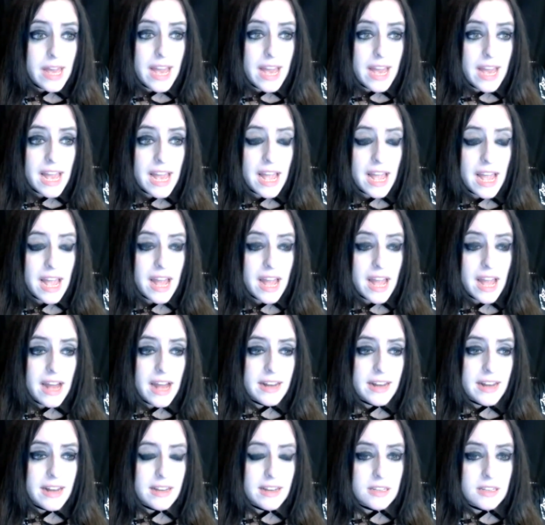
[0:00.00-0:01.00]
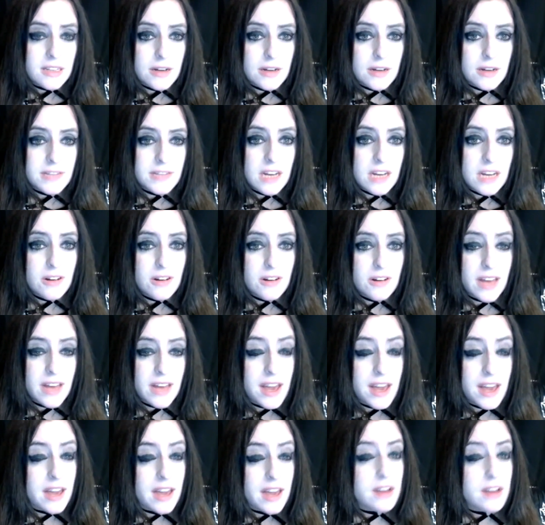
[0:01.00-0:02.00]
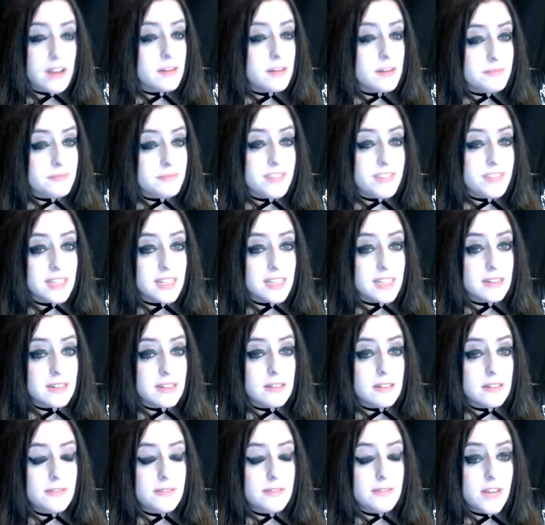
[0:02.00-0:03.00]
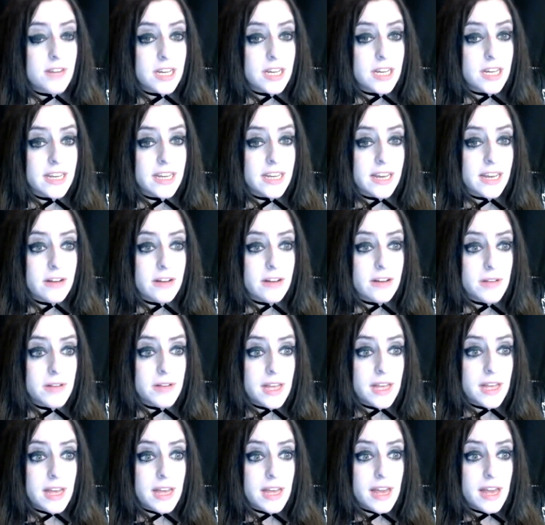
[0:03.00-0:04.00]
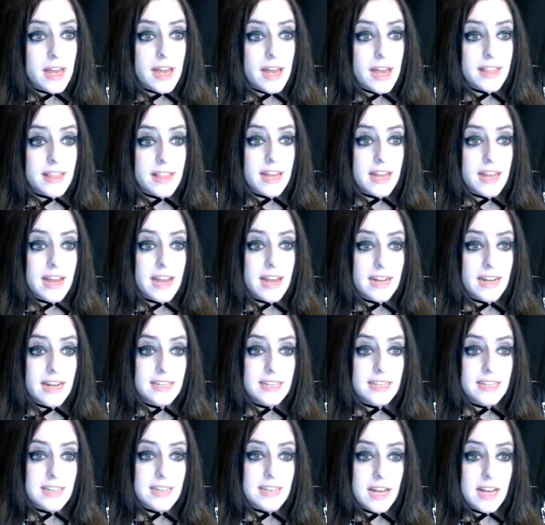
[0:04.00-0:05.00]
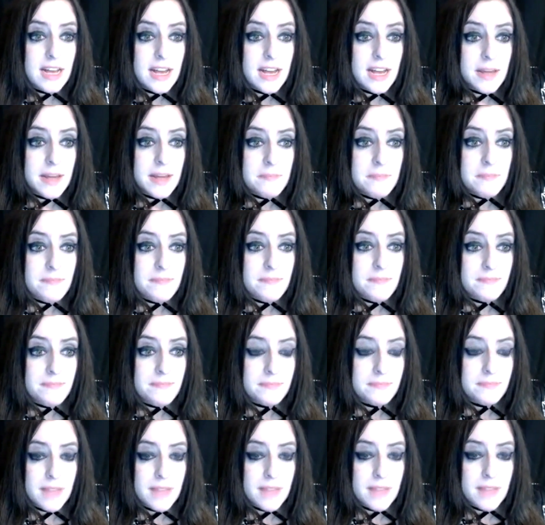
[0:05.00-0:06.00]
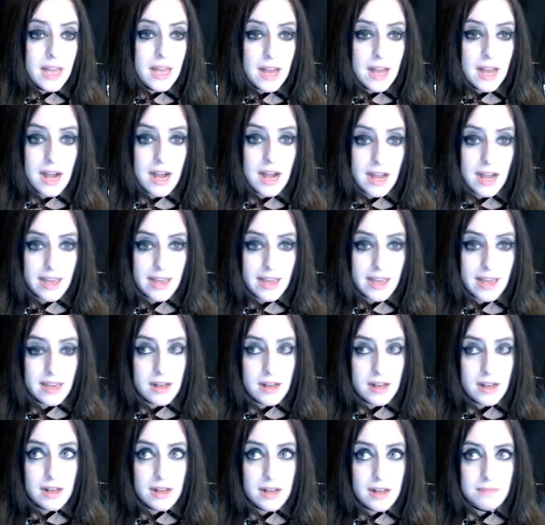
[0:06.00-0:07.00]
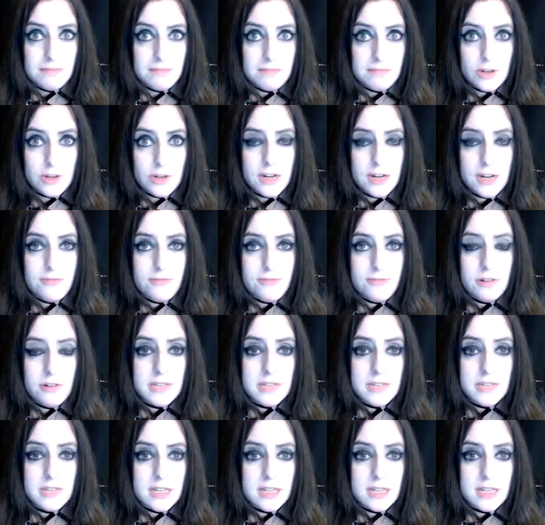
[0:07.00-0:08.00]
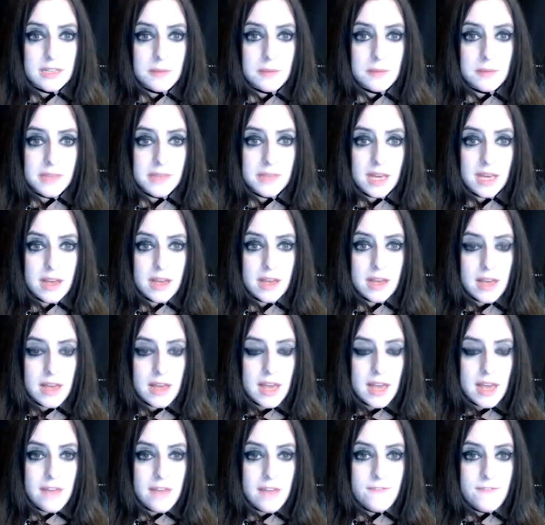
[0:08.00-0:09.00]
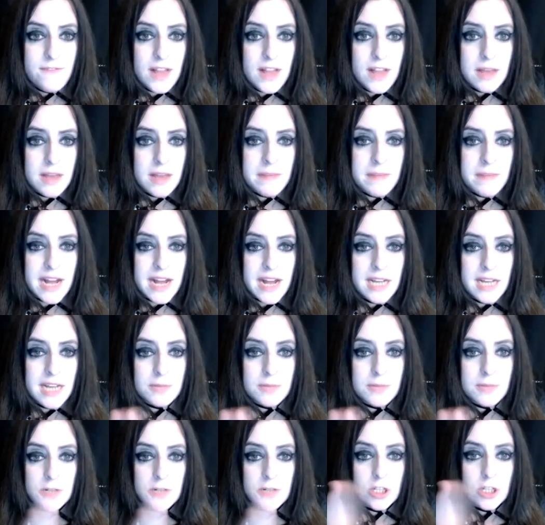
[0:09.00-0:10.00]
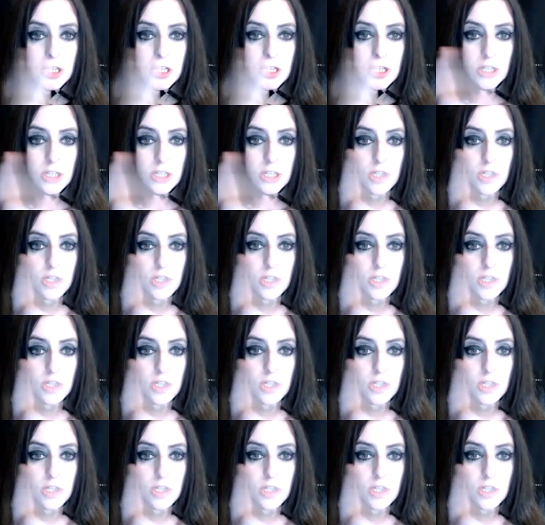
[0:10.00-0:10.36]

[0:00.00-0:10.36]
And so I was like, okay, I'm feeling a little funky now. And then anytime I tried to focus on something, it felt like my eyes were just like